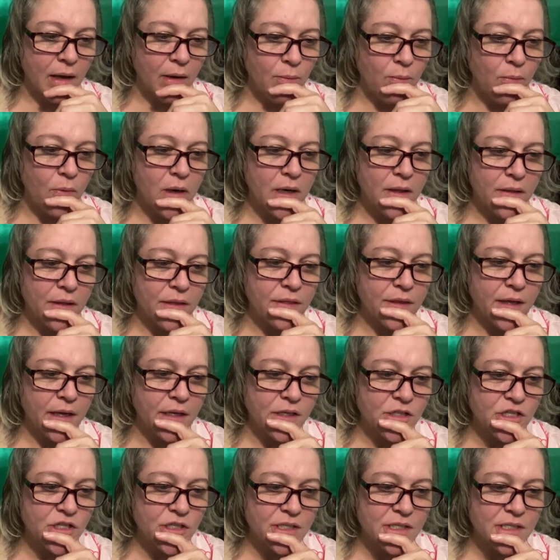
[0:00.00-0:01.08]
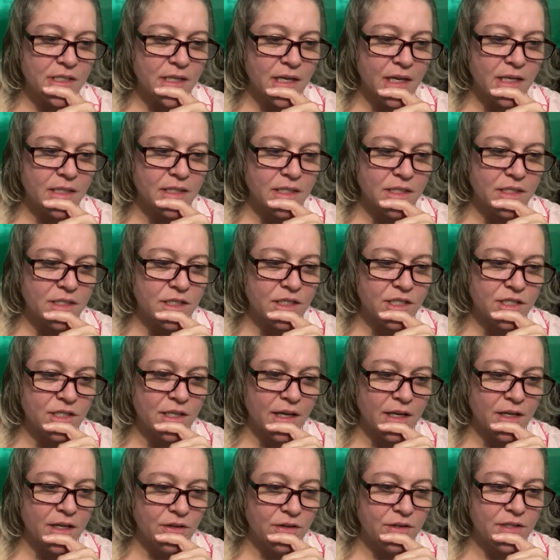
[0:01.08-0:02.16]
One of the things she says is she's
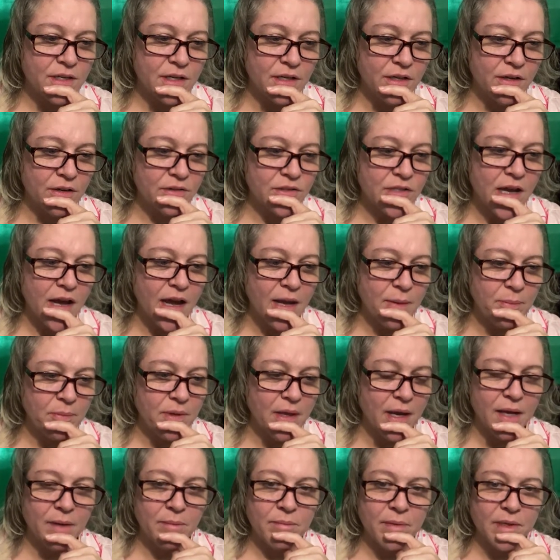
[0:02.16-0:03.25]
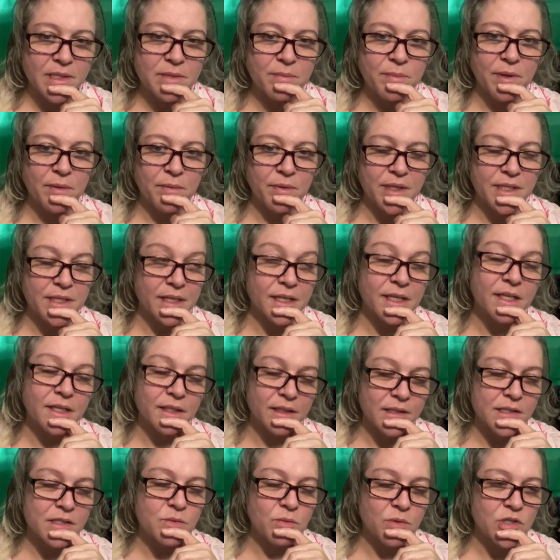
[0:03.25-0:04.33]
like, your timeline must be
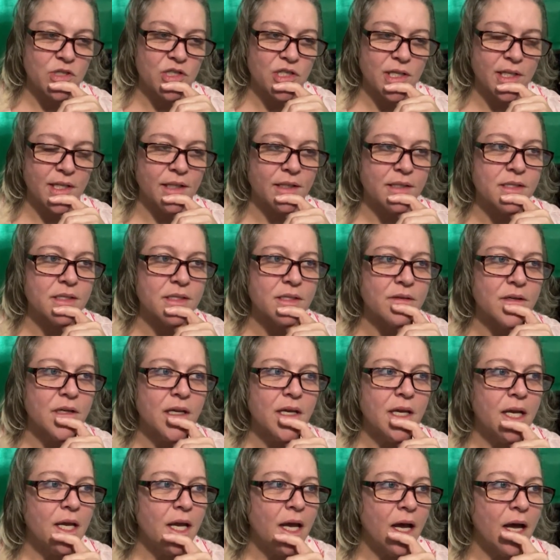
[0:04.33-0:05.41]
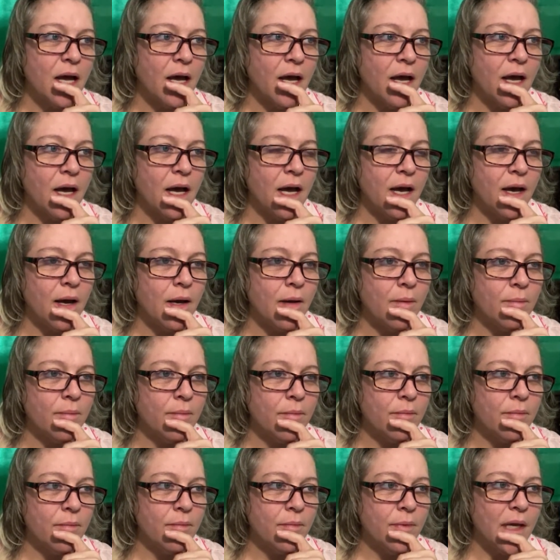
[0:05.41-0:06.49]
ridiculous, which it is.
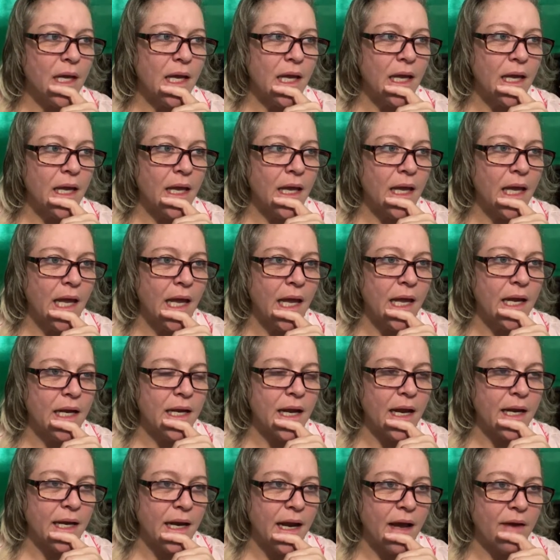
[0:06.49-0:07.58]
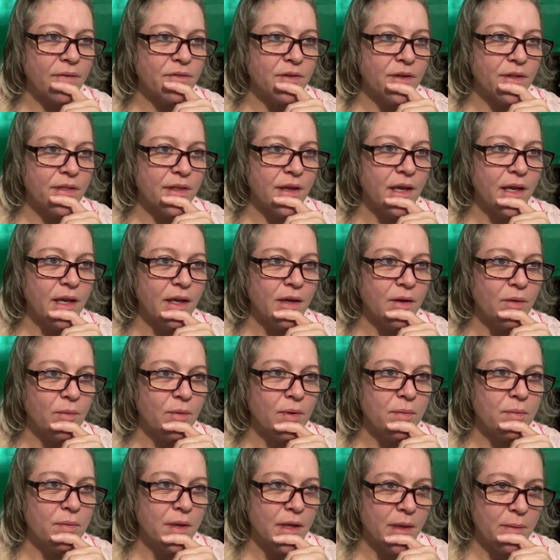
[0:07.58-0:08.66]
Um, and I'd have to think
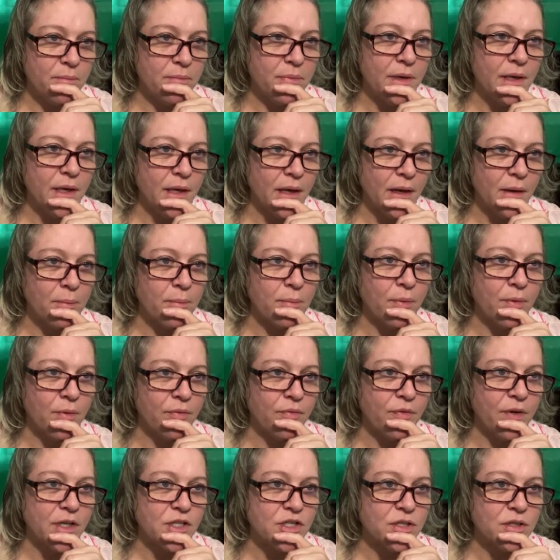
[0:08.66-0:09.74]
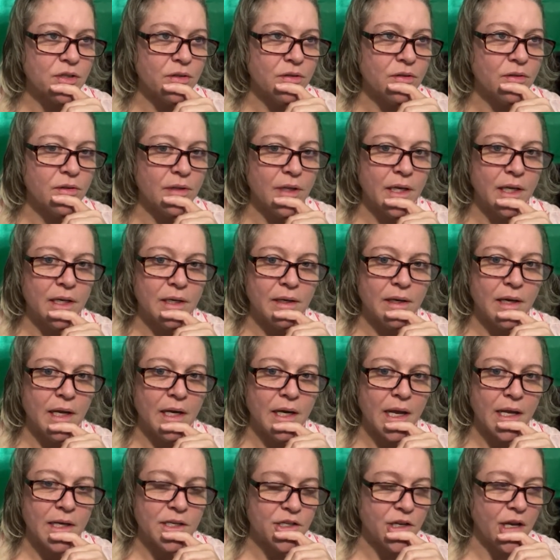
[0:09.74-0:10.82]
with him being a professional and
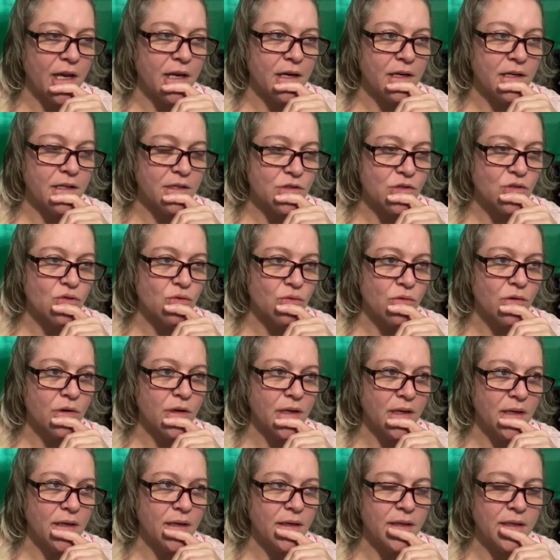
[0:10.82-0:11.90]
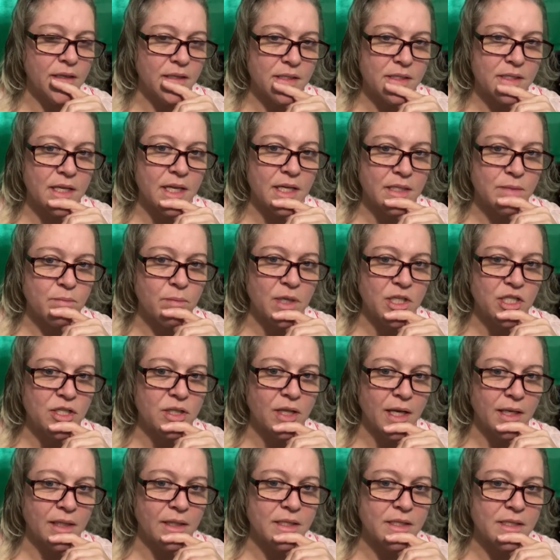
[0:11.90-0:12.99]
educated historian, it's much
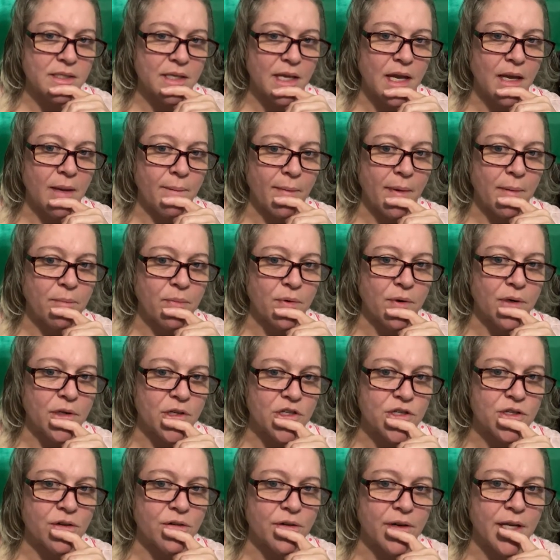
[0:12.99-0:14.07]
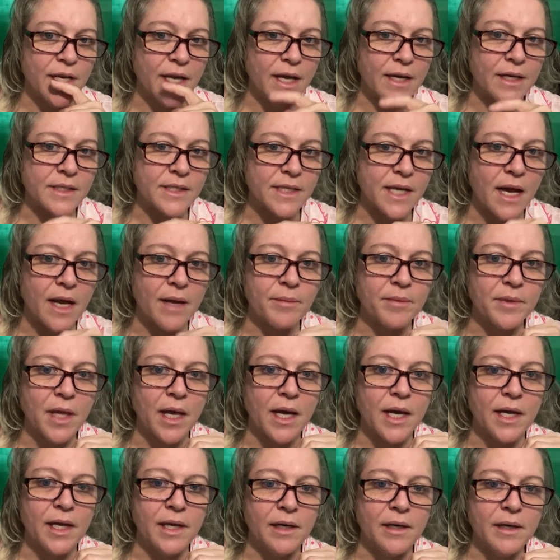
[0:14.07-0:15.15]
like the same. I'm pretty sure he had a
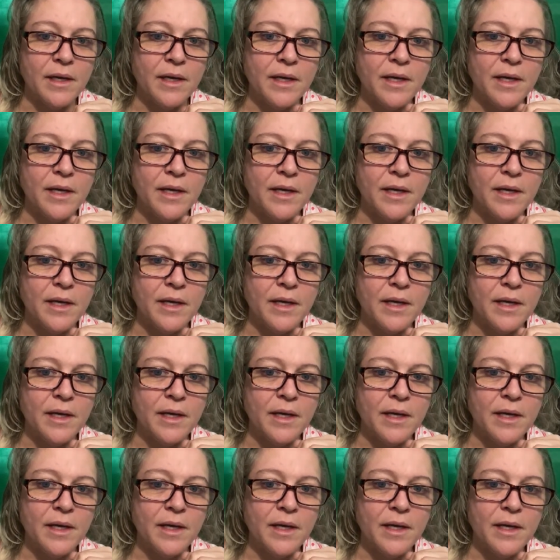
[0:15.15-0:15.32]
timeline